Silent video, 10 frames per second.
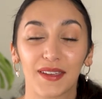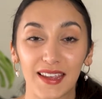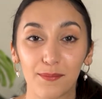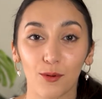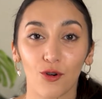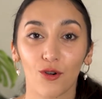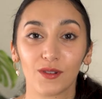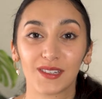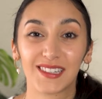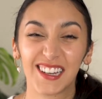
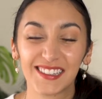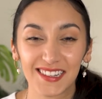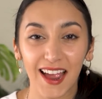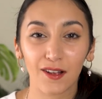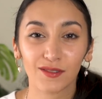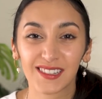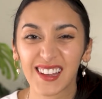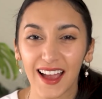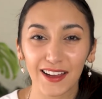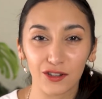people sit-down
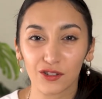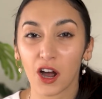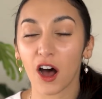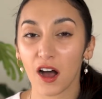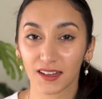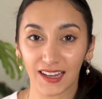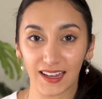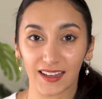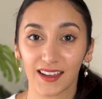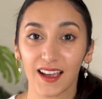style
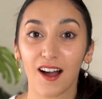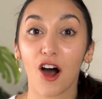talking